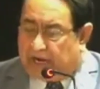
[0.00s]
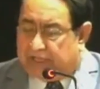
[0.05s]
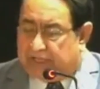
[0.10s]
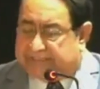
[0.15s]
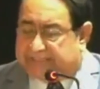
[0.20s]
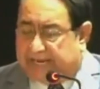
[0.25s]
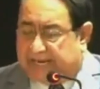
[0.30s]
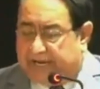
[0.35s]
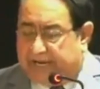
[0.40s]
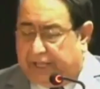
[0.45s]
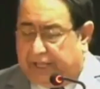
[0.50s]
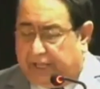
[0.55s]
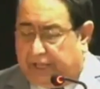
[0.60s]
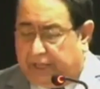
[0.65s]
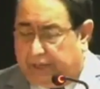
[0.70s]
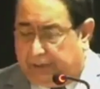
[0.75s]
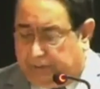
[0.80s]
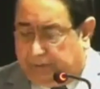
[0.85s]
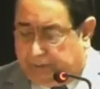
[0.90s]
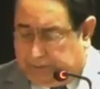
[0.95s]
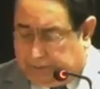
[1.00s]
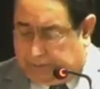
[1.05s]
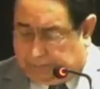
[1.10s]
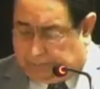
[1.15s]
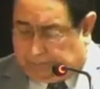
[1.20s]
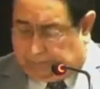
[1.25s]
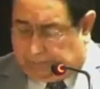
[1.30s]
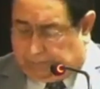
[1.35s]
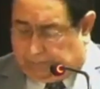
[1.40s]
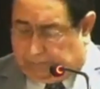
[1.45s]
They are deciding
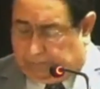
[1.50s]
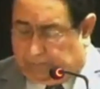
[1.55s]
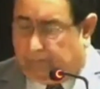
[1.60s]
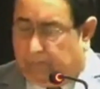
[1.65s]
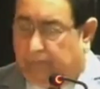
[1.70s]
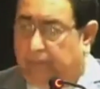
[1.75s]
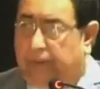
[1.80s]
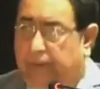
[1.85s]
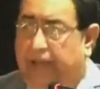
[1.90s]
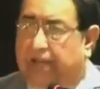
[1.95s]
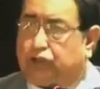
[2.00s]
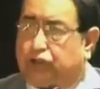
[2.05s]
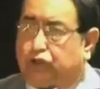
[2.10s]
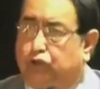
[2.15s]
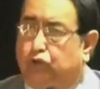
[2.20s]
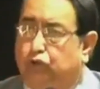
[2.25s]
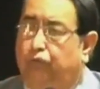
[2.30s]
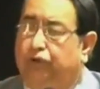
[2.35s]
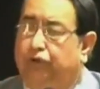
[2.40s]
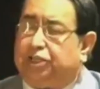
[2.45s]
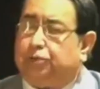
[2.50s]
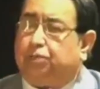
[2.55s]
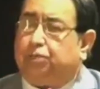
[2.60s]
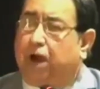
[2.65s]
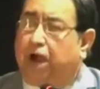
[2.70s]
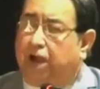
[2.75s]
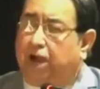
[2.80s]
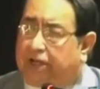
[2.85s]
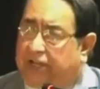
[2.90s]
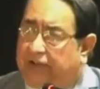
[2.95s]
as to
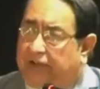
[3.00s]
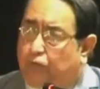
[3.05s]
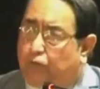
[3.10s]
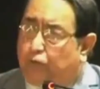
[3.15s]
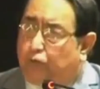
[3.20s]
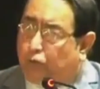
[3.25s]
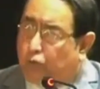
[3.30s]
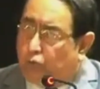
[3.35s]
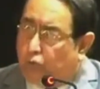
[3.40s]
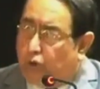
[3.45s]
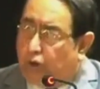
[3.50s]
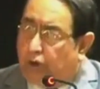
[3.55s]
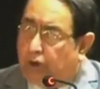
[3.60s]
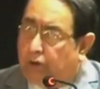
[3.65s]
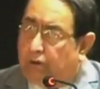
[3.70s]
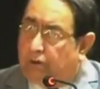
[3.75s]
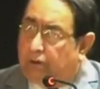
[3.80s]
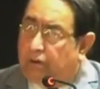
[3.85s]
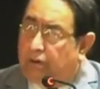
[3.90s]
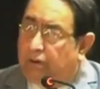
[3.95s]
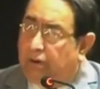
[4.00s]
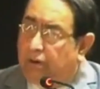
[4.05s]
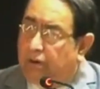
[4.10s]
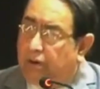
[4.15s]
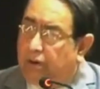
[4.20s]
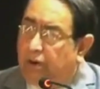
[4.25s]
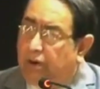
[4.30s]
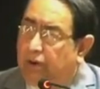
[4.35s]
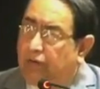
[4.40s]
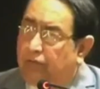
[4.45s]
which party would rule,
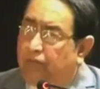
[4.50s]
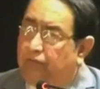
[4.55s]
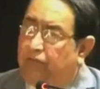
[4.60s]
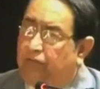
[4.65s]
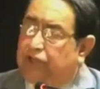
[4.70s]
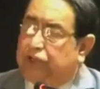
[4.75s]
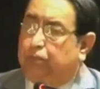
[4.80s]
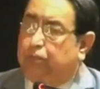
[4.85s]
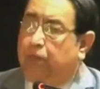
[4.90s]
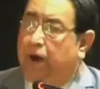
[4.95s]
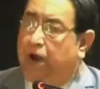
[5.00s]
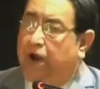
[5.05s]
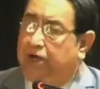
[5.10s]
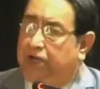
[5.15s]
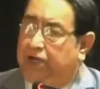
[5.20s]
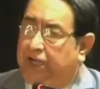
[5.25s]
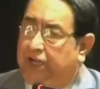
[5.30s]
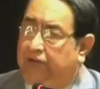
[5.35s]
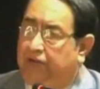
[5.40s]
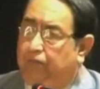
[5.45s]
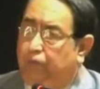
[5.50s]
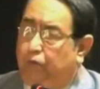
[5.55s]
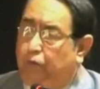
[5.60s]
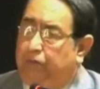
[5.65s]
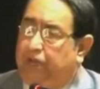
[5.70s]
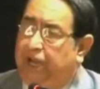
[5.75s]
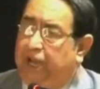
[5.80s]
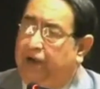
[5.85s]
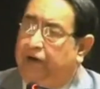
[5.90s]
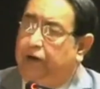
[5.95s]
which party
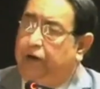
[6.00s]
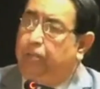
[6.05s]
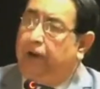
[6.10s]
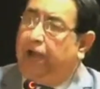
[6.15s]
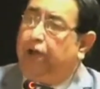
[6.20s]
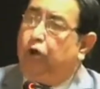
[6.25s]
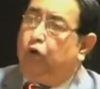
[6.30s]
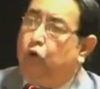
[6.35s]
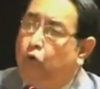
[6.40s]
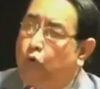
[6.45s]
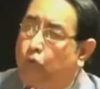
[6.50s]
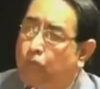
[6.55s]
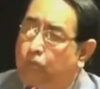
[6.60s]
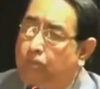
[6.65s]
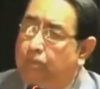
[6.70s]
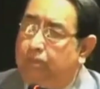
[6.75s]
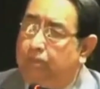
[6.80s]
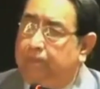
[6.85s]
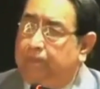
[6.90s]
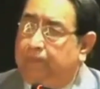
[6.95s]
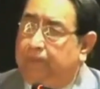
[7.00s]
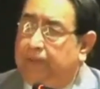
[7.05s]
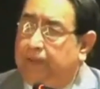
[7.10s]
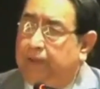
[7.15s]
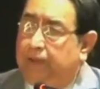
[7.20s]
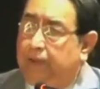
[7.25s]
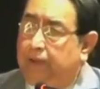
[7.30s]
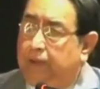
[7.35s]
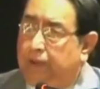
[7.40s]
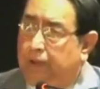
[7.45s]
would be headed by whom,
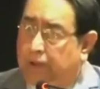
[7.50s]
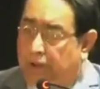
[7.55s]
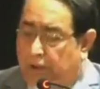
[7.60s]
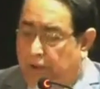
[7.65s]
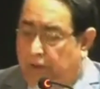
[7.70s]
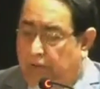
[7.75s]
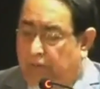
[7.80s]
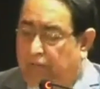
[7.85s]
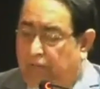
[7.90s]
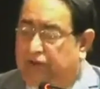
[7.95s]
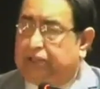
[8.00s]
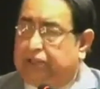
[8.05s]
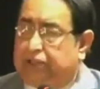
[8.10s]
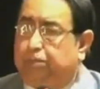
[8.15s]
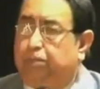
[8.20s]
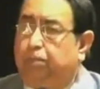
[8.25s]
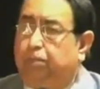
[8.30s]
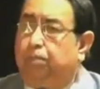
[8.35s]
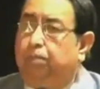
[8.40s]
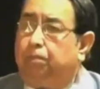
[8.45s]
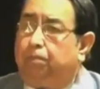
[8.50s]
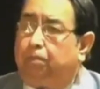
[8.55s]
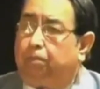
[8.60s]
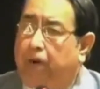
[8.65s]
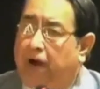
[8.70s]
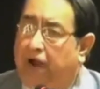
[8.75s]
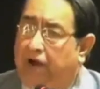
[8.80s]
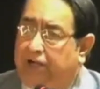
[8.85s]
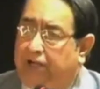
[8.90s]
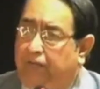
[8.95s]
which
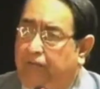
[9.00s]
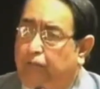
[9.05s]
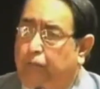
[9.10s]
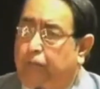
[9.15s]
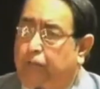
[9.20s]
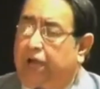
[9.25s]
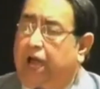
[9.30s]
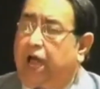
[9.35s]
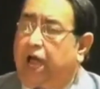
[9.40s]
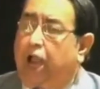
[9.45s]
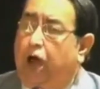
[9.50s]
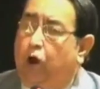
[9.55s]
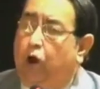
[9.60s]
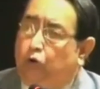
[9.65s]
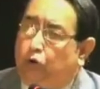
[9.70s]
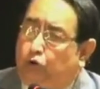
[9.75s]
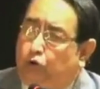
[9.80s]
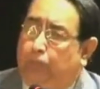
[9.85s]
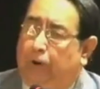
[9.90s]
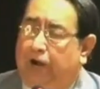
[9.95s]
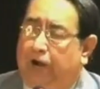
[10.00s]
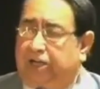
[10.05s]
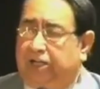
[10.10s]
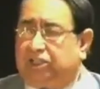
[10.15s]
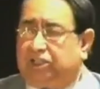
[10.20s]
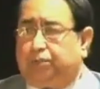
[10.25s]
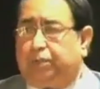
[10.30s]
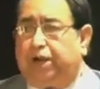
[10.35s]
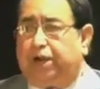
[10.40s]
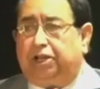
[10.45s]
party would be allowed to
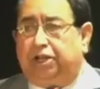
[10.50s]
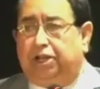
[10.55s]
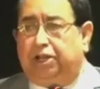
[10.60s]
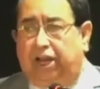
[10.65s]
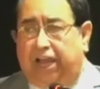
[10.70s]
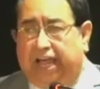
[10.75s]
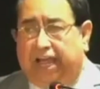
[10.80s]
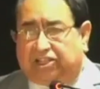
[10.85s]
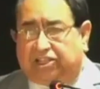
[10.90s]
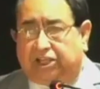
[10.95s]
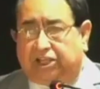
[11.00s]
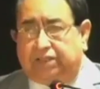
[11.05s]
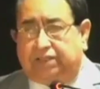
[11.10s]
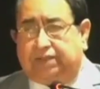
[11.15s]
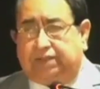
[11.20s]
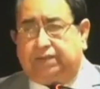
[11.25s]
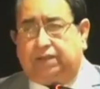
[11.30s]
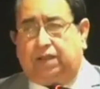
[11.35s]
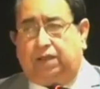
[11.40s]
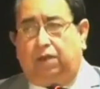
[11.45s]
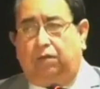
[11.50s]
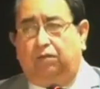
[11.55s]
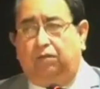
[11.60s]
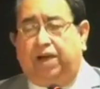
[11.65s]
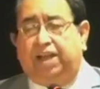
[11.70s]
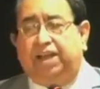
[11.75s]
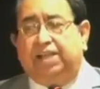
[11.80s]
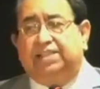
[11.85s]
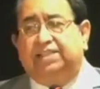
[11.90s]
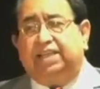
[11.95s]
participate in elections,
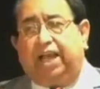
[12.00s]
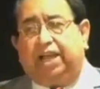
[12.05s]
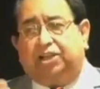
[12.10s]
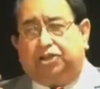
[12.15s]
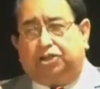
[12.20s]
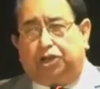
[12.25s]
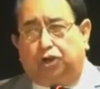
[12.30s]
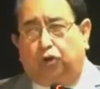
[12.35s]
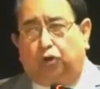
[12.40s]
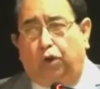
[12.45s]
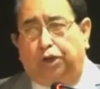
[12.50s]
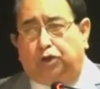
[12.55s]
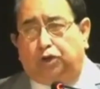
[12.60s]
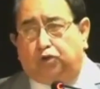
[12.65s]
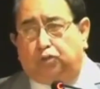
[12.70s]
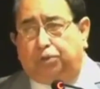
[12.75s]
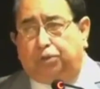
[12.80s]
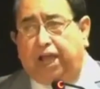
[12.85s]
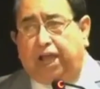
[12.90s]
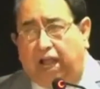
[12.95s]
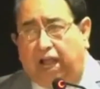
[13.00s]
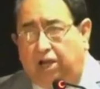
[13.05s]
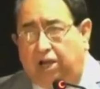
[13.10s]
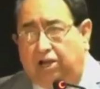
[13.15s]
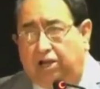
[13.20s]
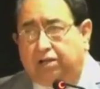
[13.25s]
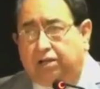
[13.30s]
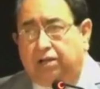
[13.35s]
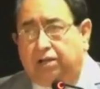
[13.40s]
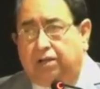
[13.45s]
when is election going to be
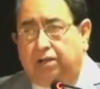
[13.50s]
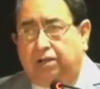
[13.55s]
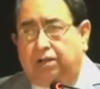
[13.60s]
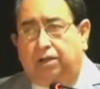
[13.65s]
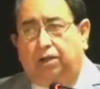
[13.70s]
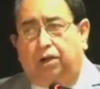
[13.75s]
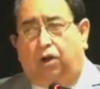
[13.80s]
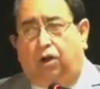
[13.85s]
held.